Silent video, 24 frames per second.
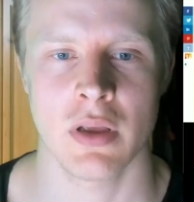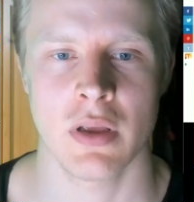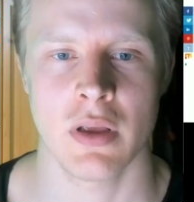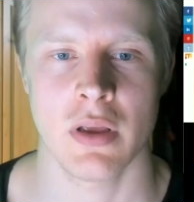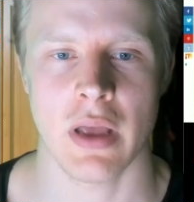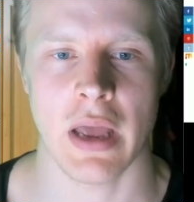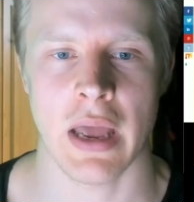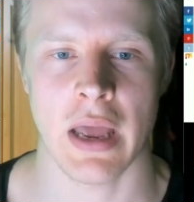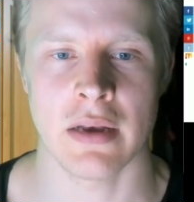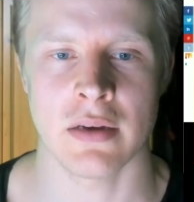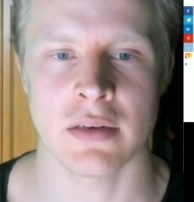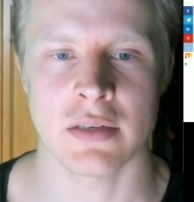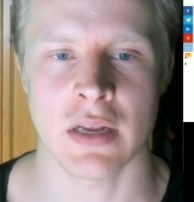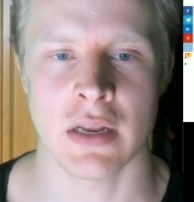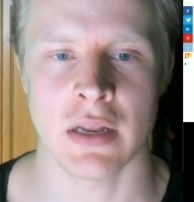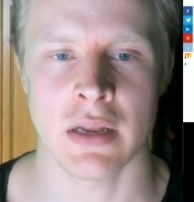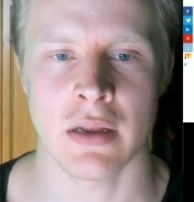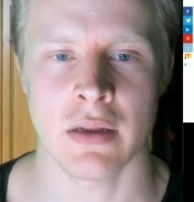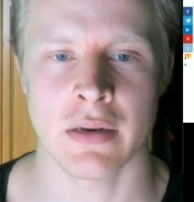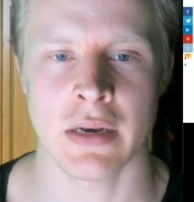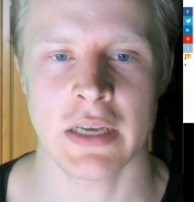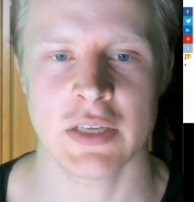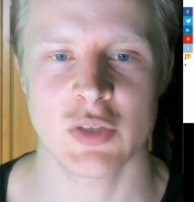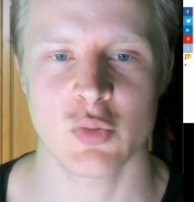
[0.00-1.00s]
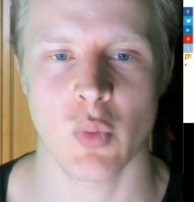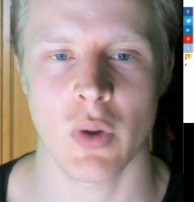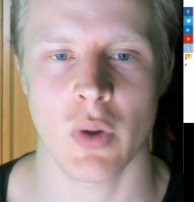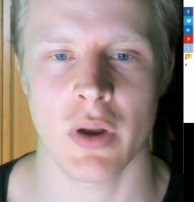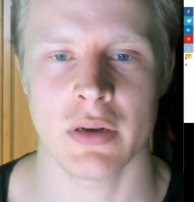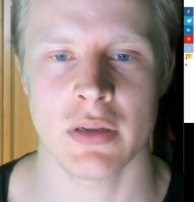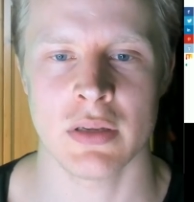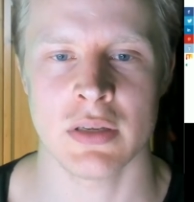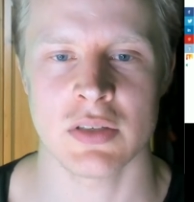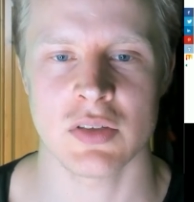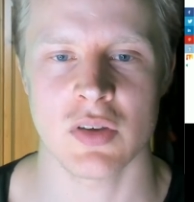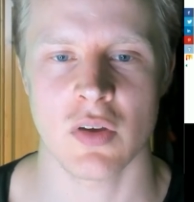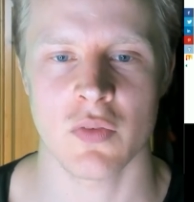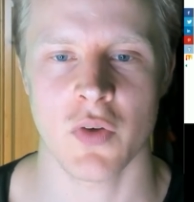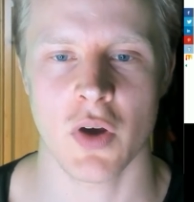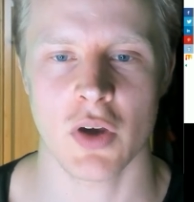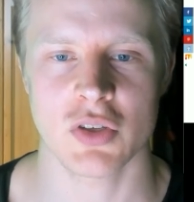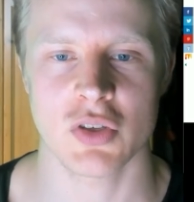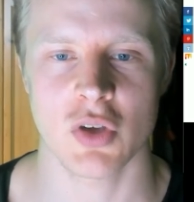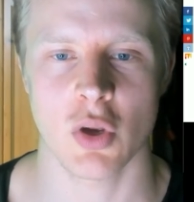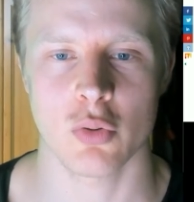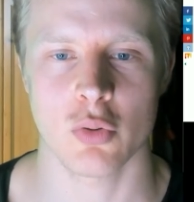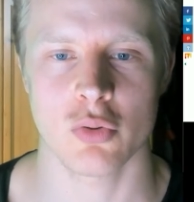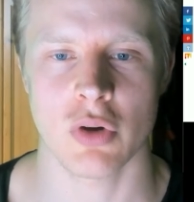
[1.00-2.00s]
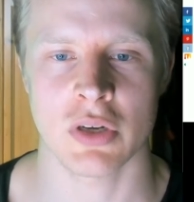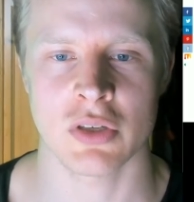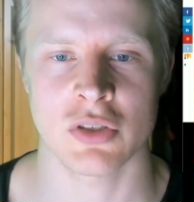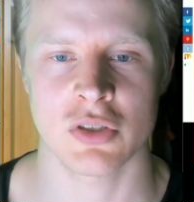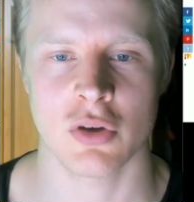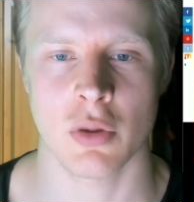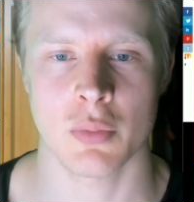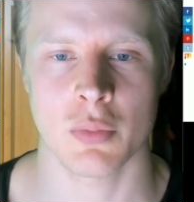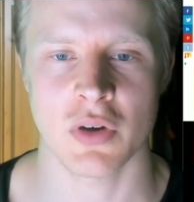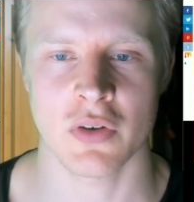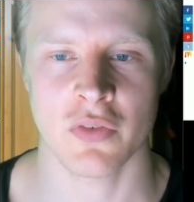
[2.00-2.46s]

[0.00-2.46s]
And next one is FOXO transcription